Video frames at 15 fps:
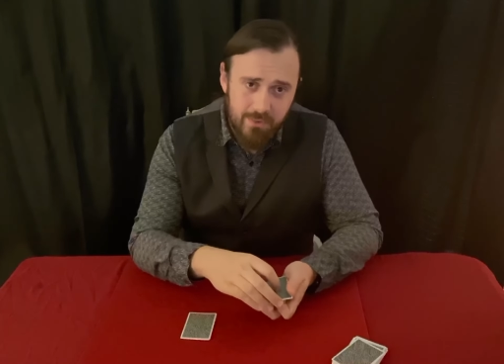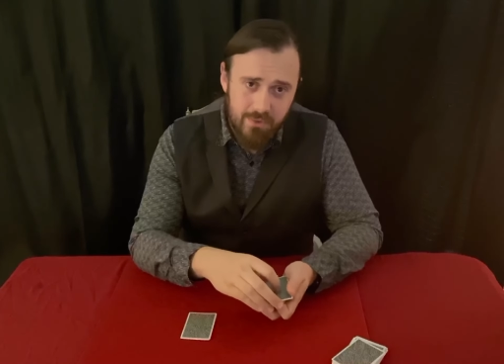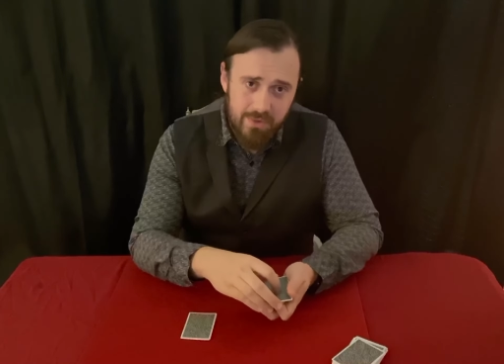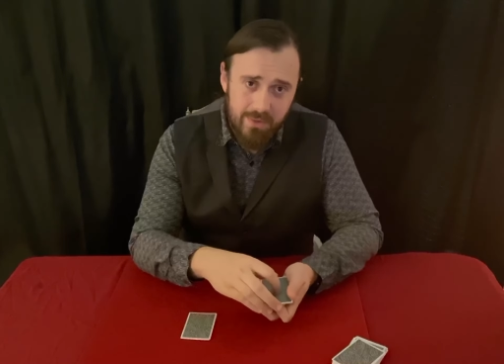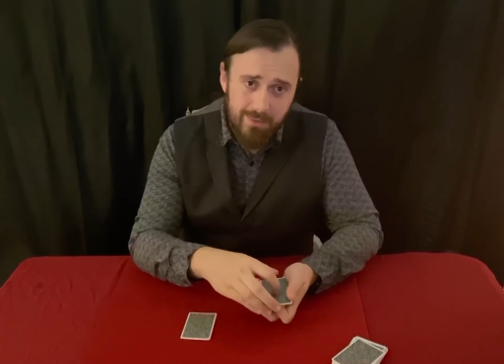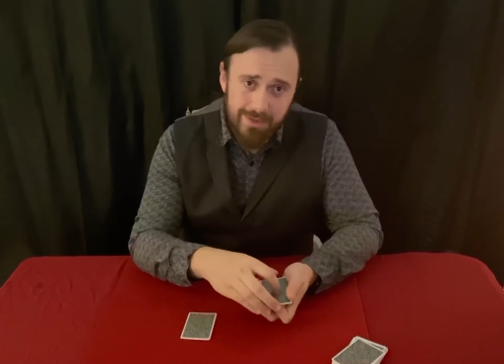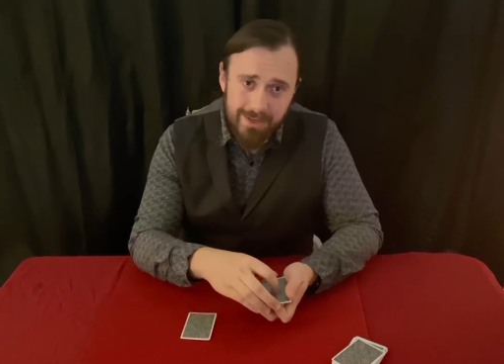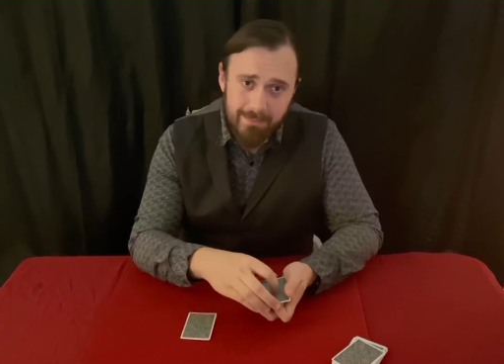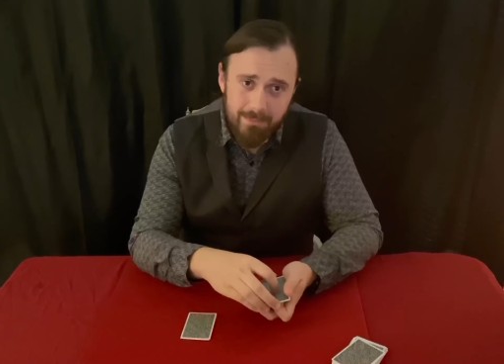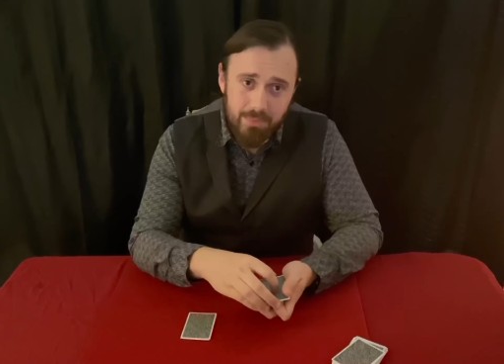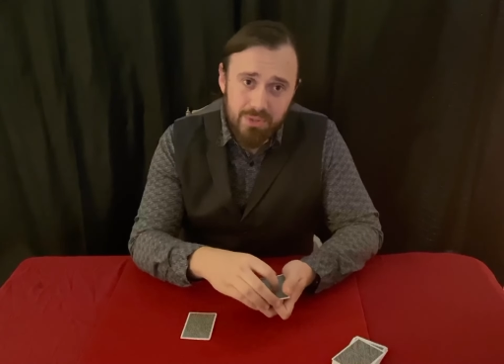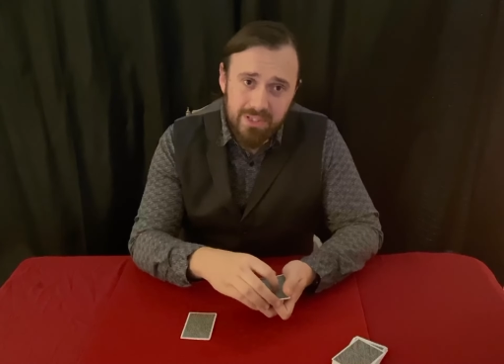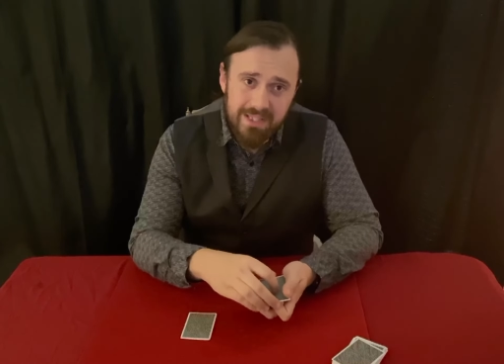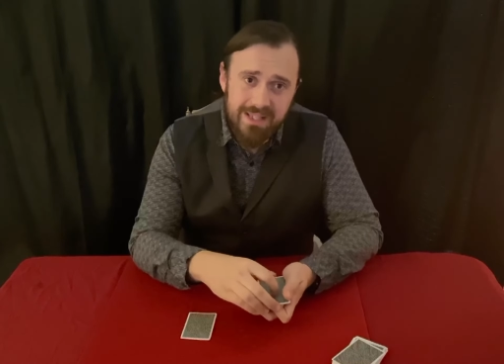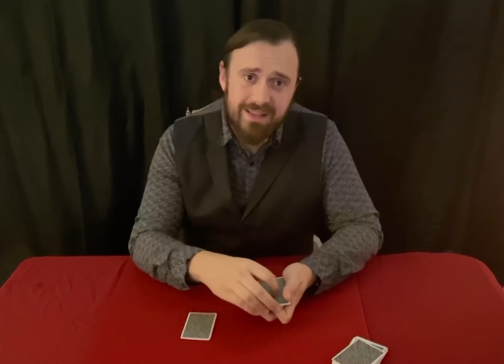they were
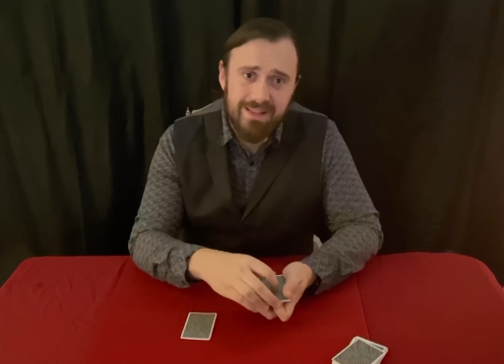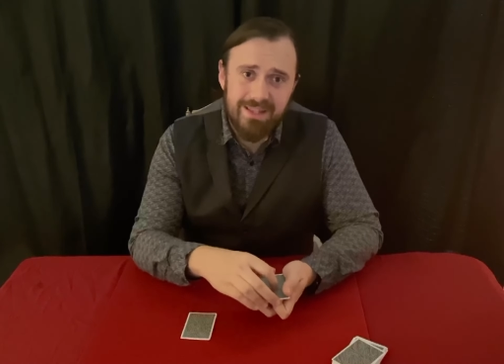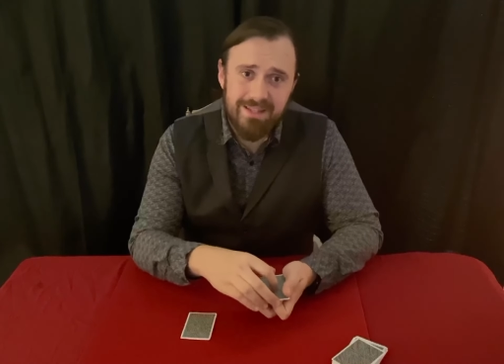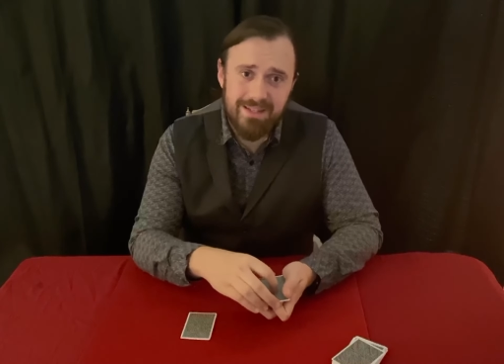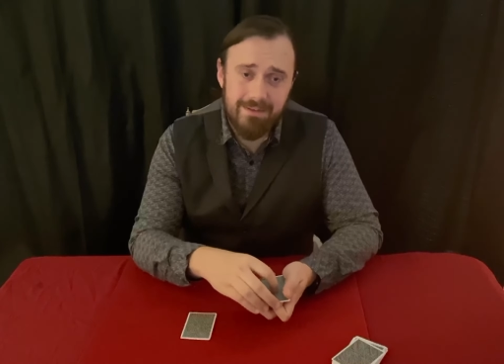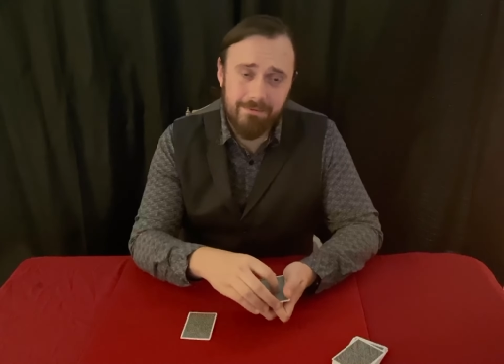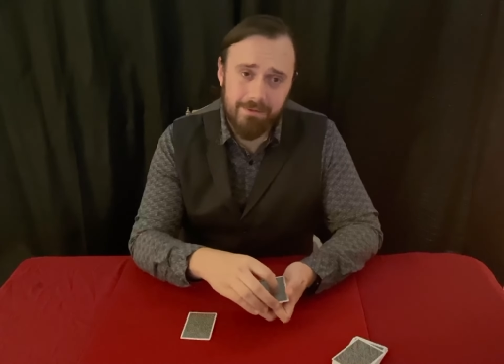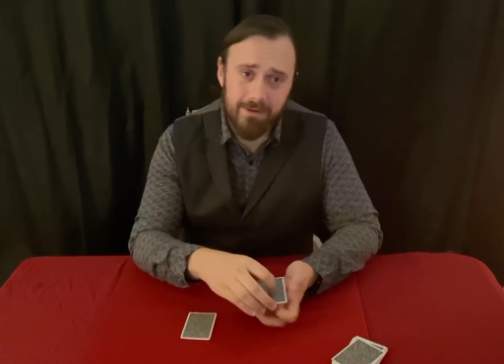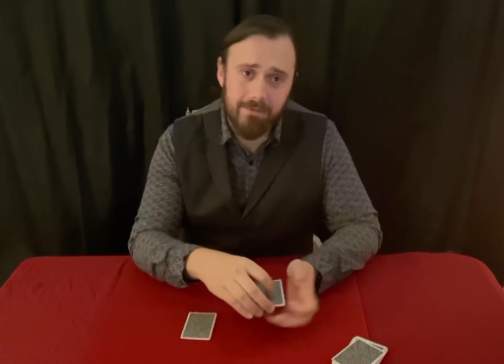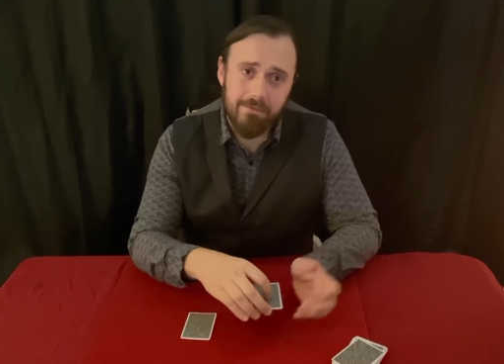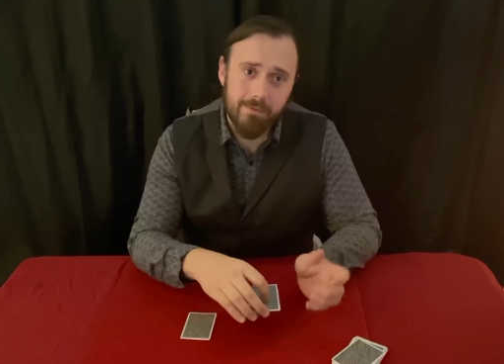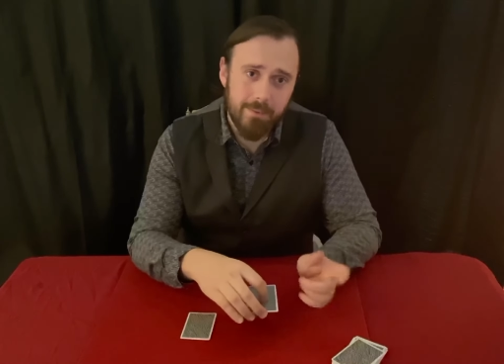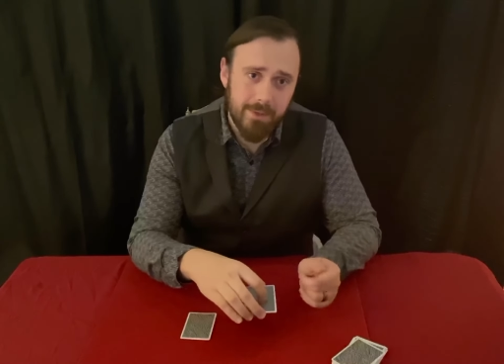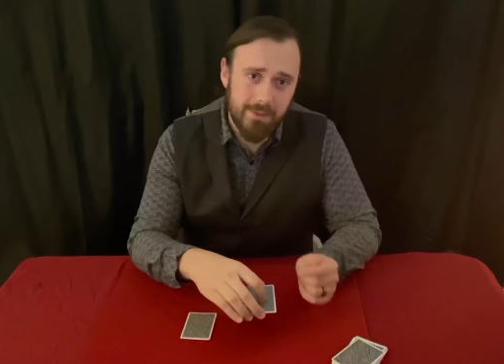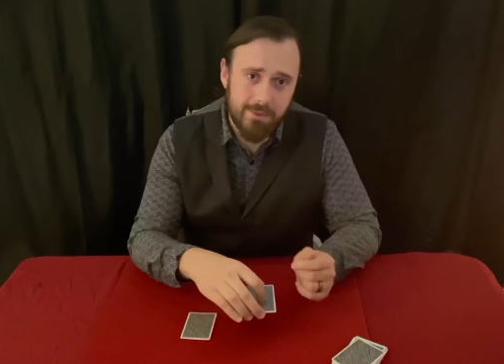completely different
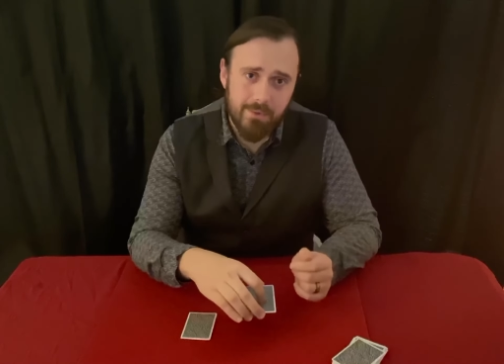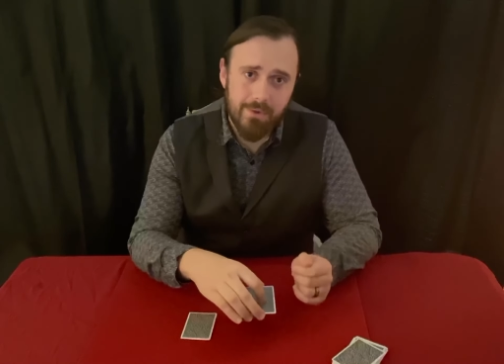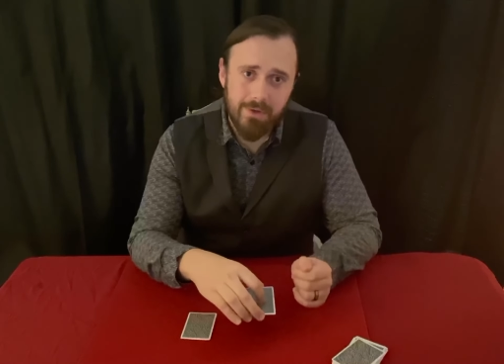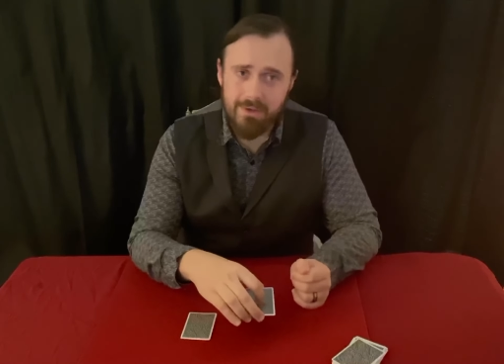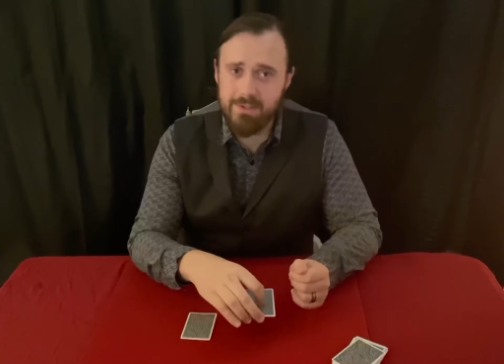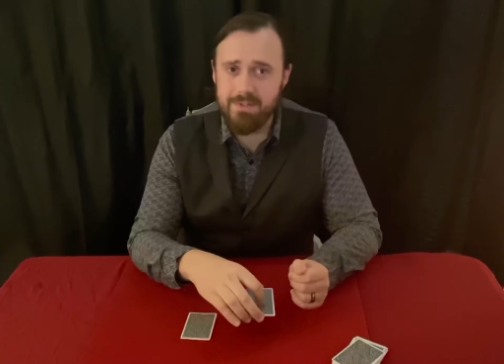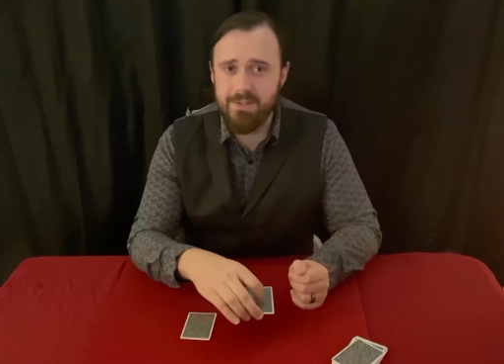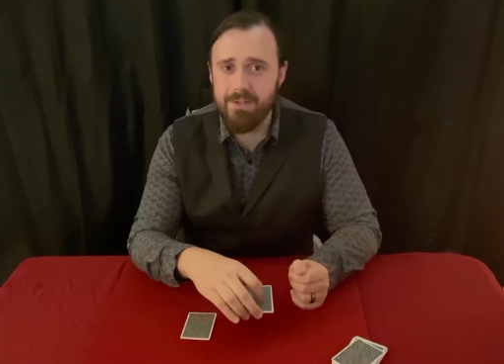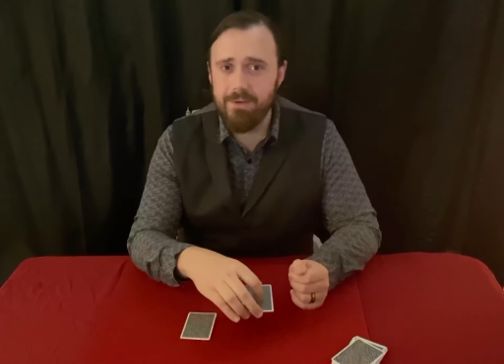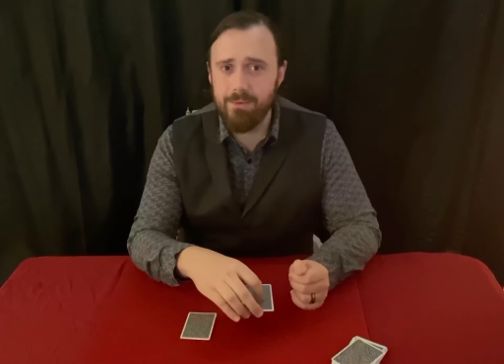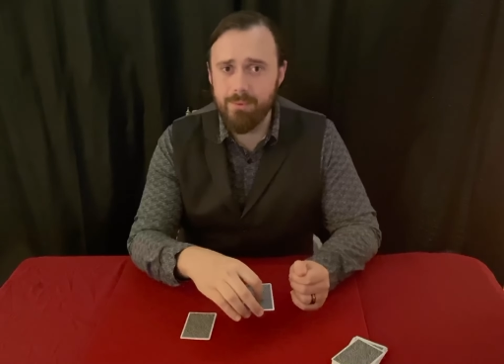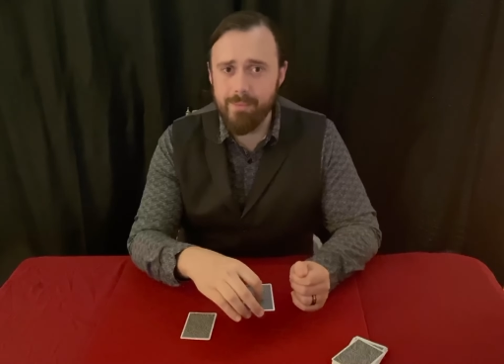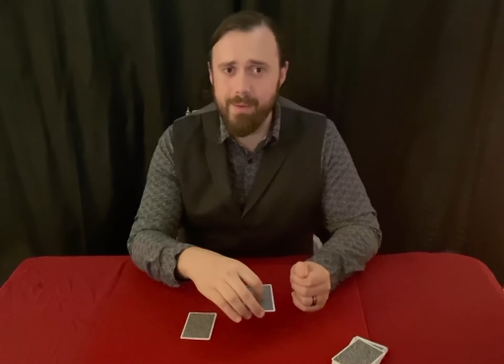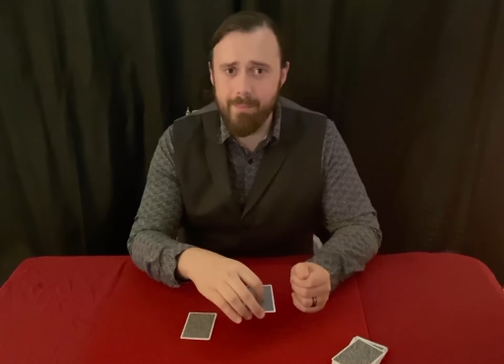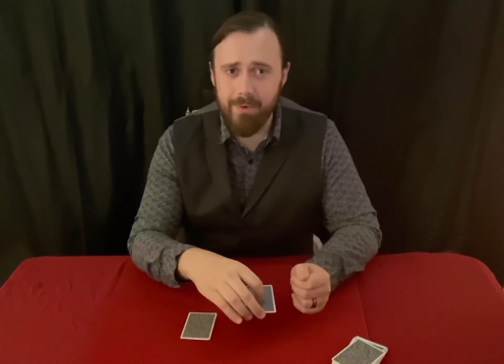from the two cards that you
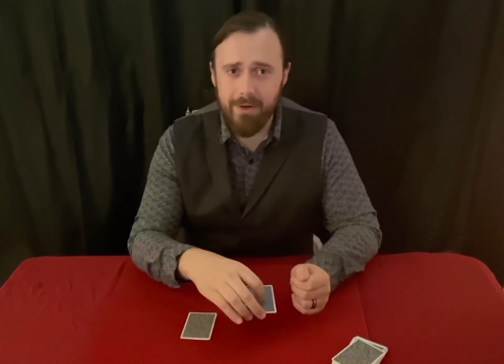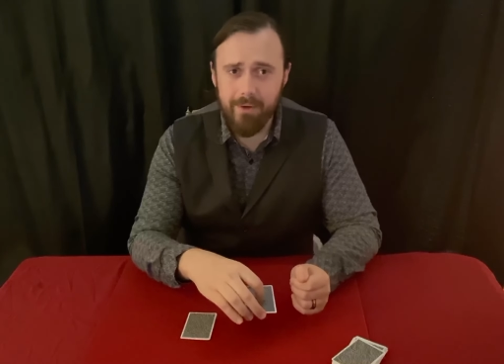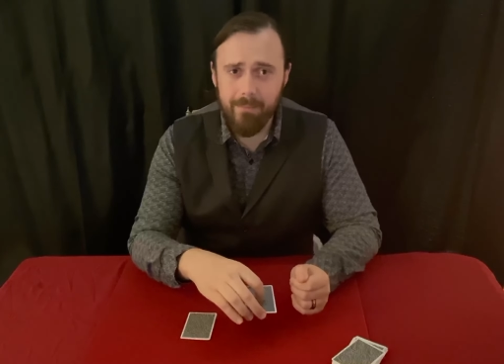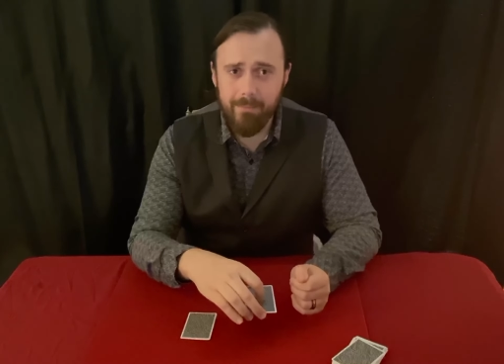remember?